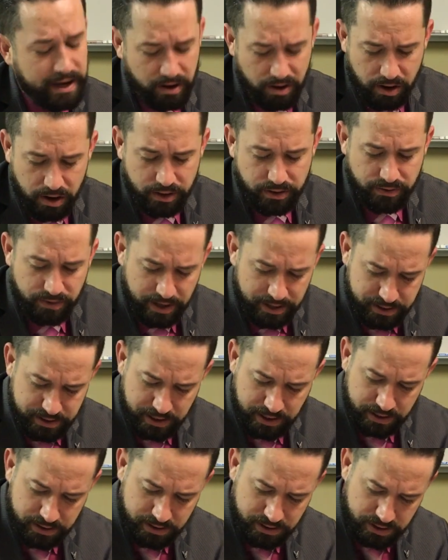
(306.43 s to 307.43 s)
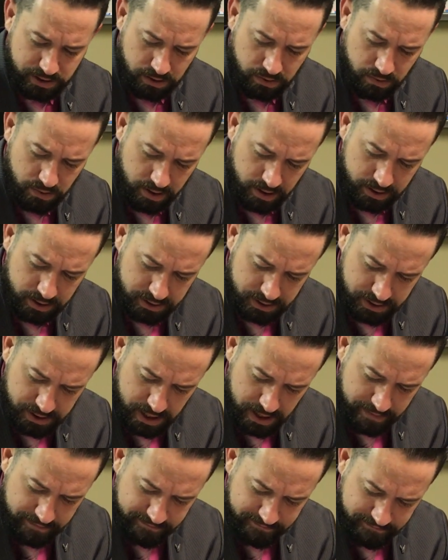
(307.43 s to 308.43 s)
They are under 18, so we're going to
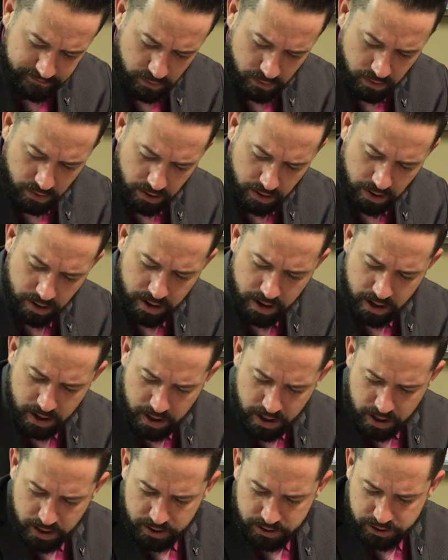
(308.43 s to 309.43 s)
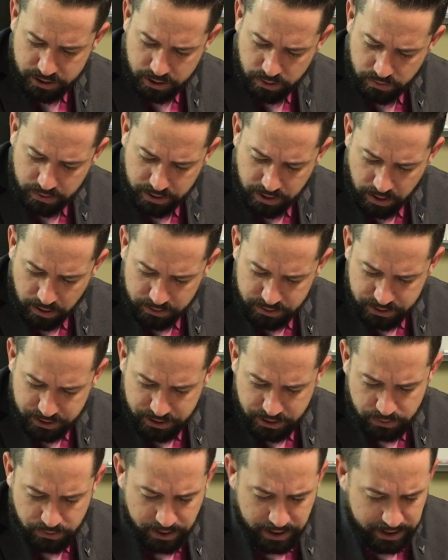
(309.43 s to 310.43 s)
say 4, 2 adults,
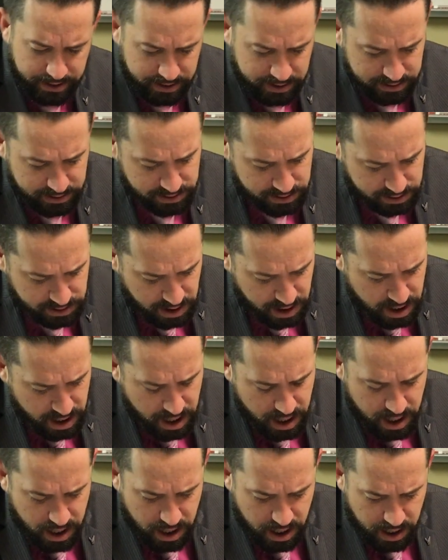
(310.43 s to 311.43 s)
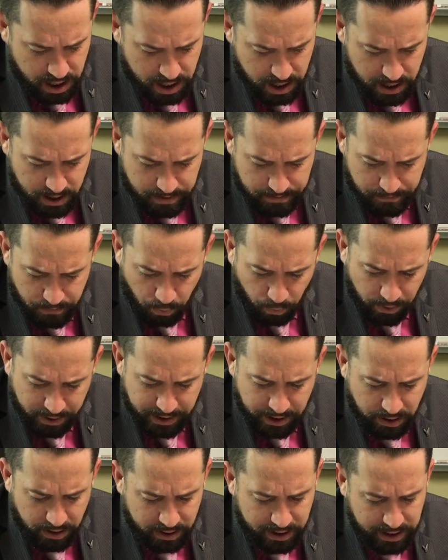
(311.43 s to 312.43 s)
2 kids. What do
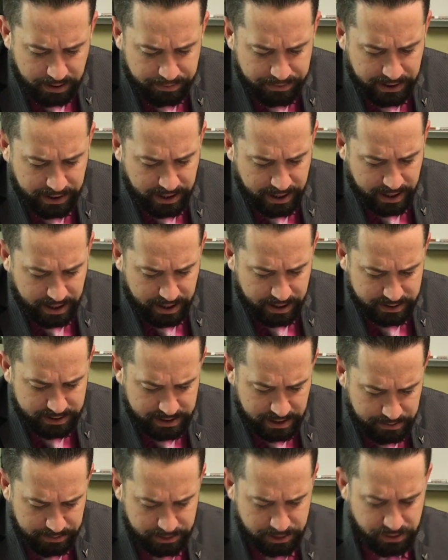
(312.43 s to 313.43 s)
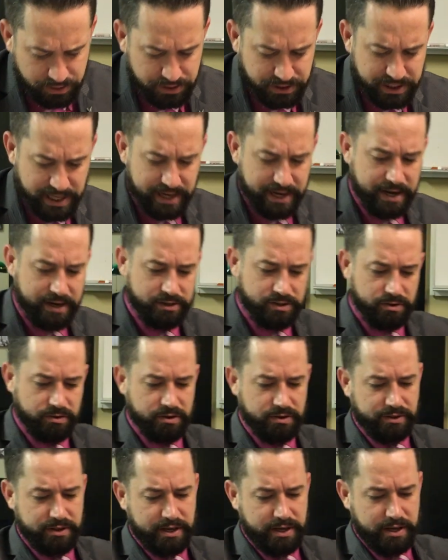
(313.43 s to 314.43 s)
y'all keep the temperature set at
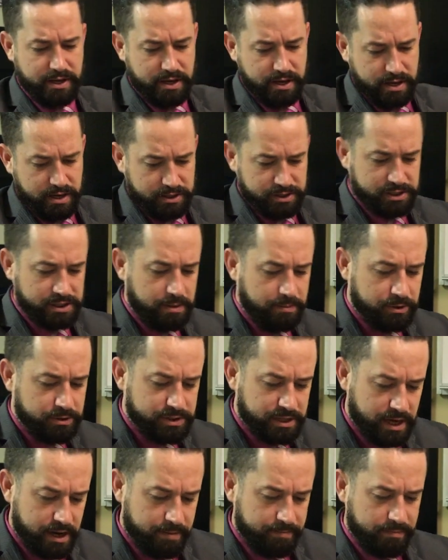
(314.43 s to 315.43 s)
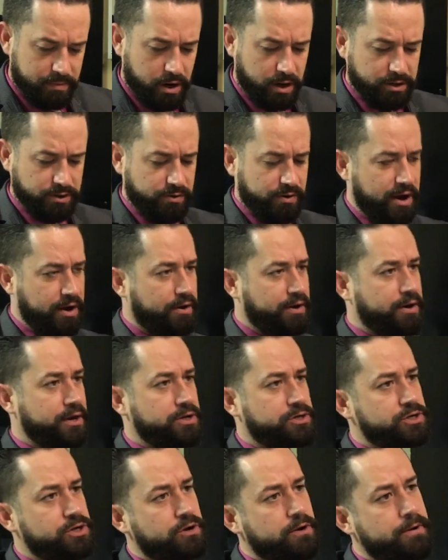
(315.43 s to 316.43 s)
during the summertime on your air
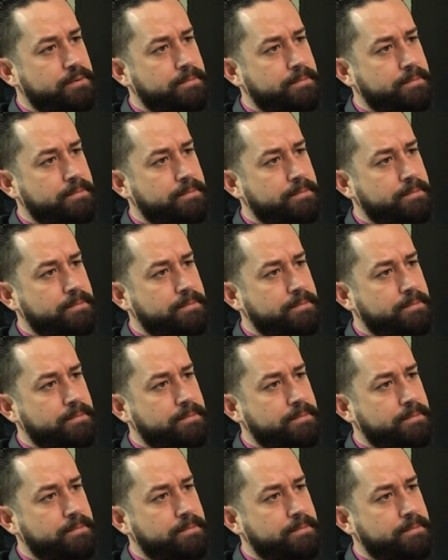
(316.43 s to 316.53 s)
conditioner?